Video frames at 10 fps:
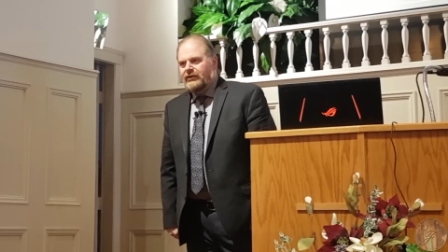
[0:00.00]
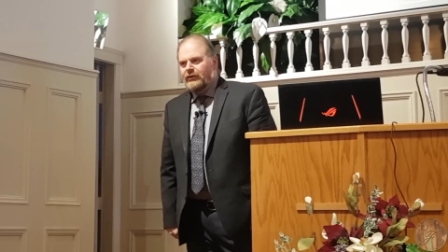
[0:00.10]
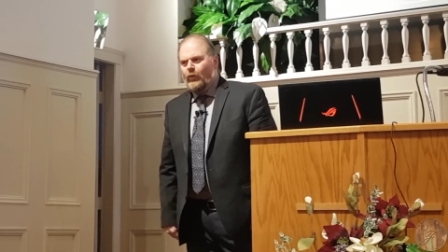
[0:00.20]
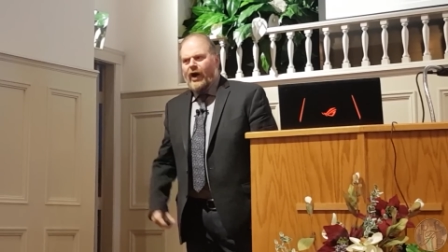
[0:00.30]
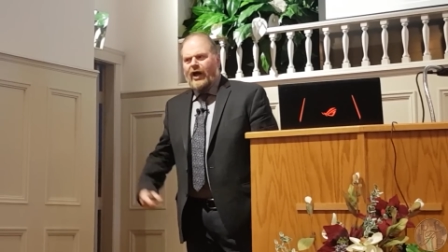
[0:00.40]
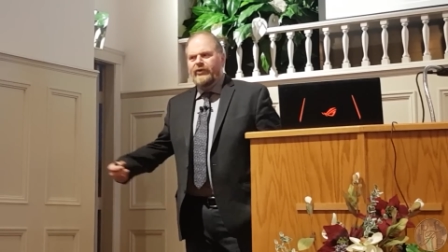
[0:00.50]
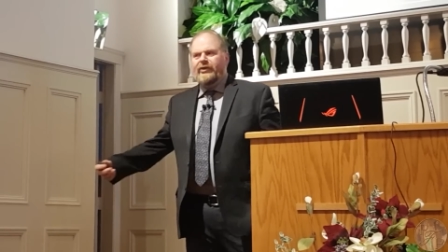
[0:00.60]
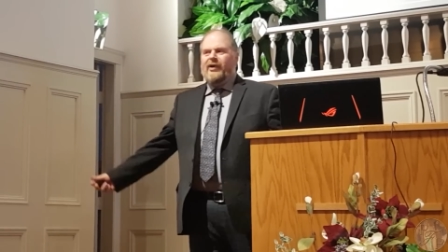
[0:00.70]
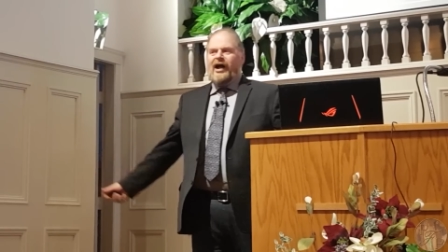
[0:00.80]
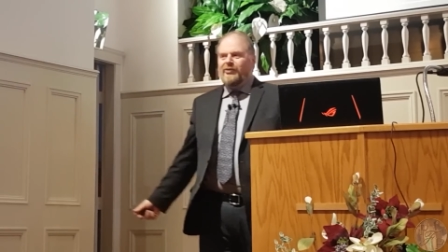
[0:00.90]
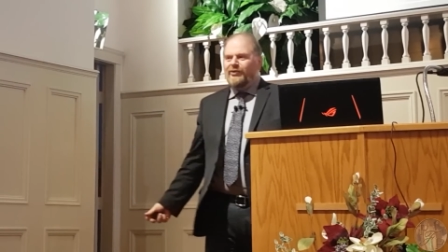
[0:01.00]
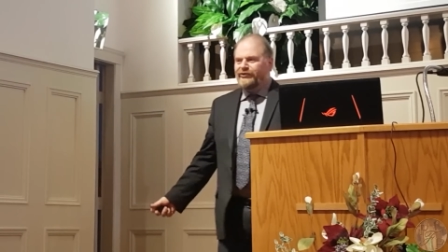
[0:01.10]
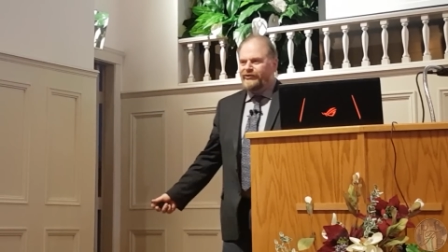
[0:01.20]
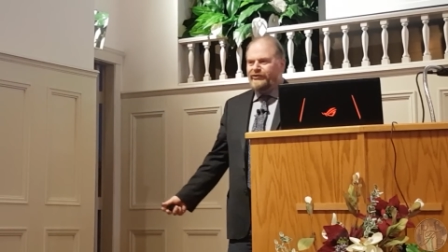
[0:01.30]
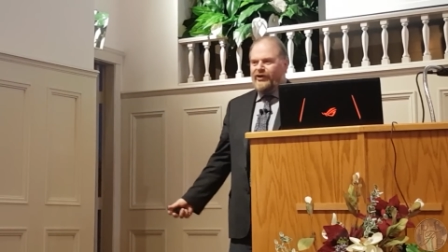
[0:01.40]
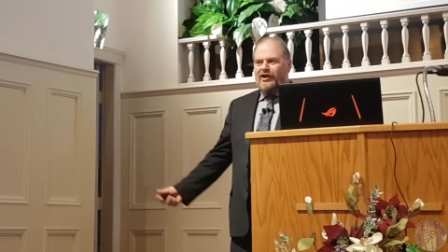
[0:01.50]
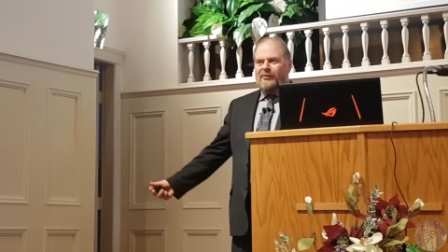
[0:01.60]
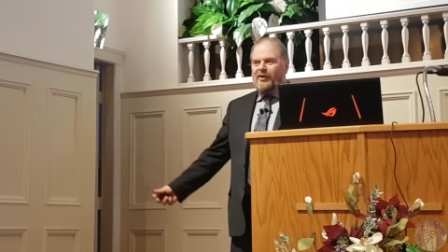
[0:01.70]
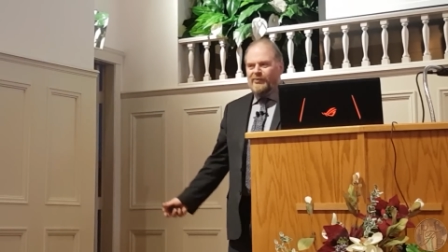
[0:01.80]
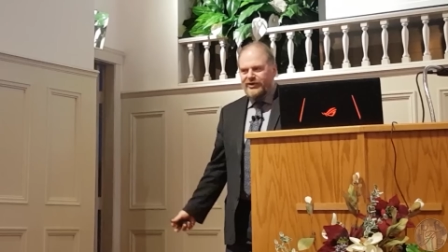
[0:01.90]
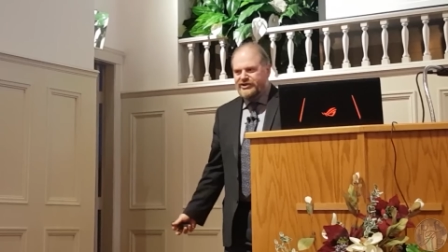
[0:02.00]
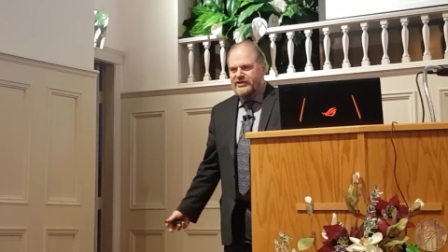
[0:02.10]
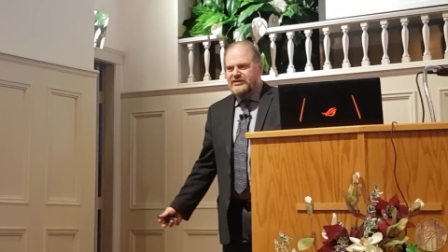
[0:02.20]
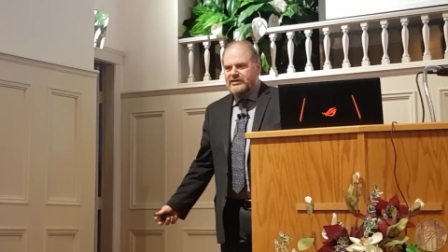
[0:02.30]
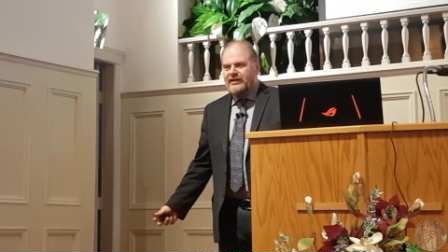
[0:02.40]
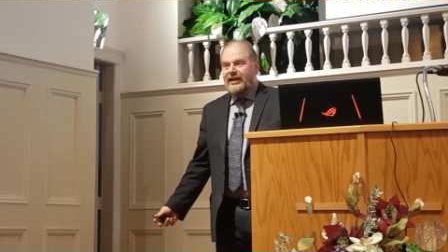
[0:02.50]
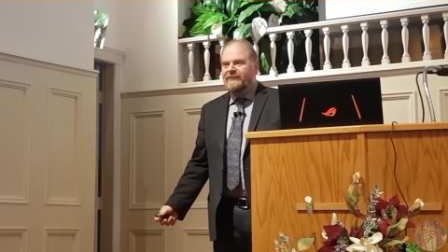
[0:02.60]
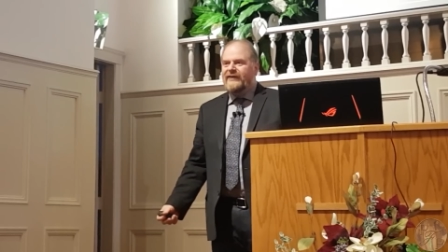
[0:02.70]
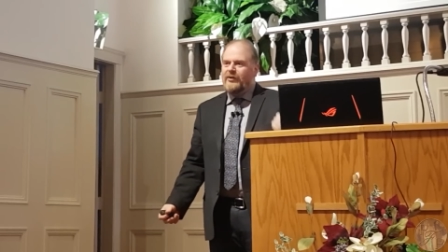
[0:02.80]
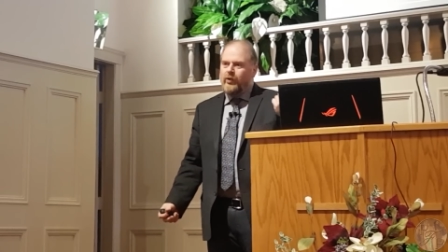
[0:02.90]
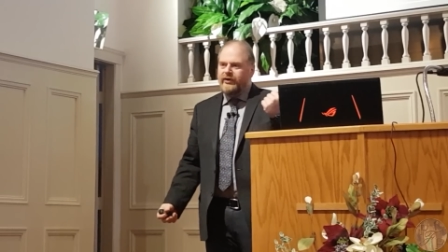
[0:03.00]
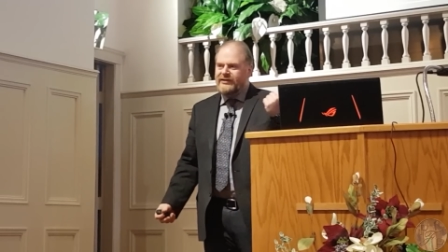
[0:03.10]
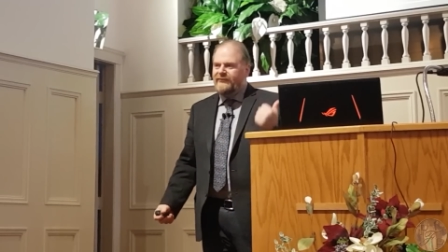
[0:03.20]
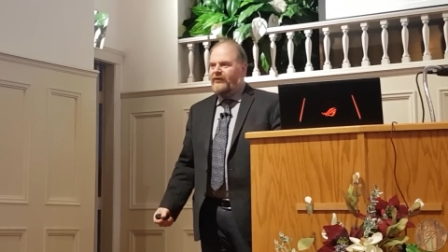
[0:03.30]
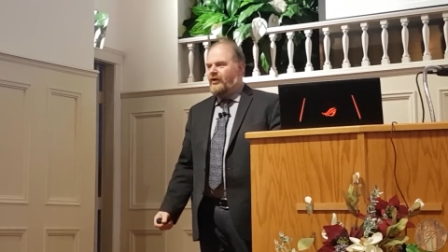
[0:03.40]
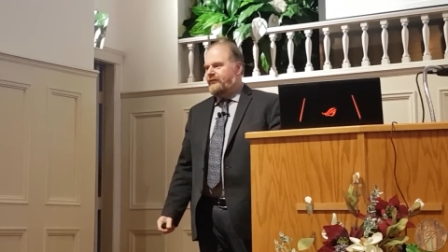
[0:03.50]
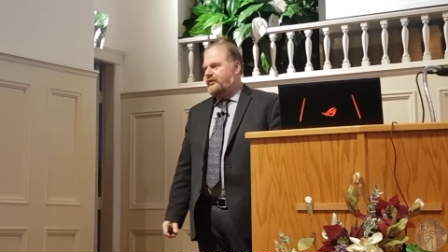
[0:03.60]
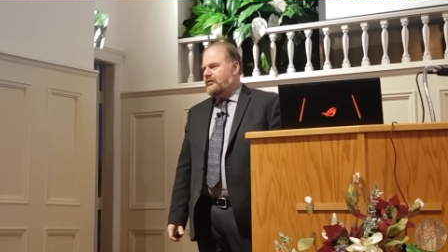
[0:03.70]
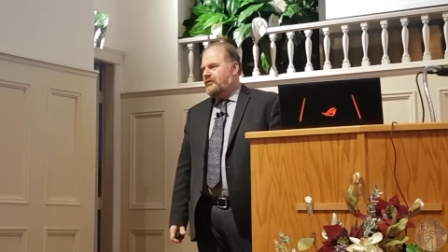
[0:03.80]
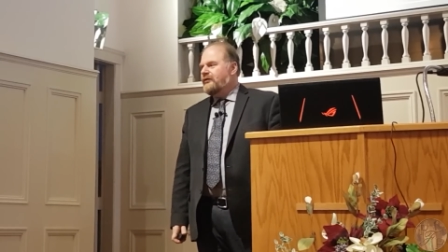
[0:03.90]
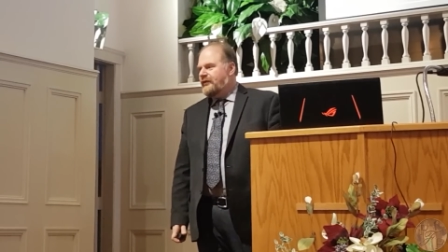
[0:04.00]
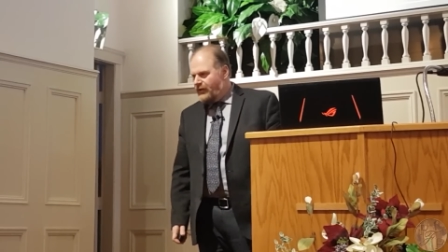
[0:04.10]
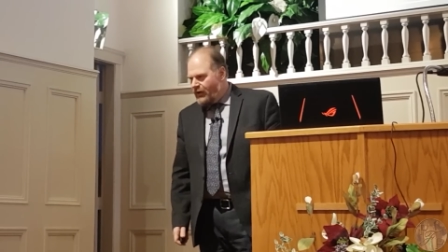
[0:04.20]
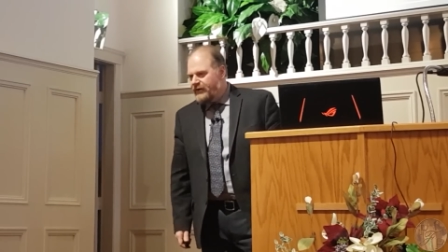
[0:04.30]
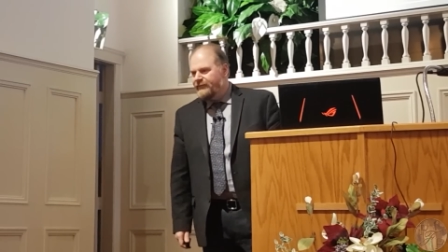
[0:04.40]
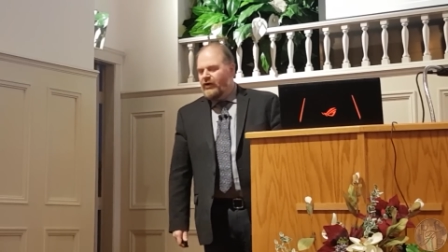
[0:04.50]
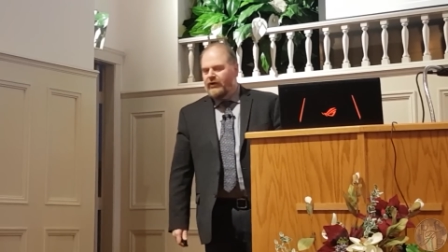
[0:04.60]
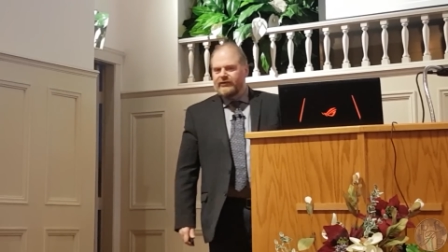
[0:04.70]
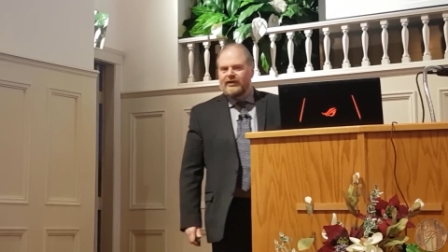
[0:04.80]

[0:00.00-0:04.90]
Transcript: Why would the Bible talk about merchants if they weren't involved? They are involved,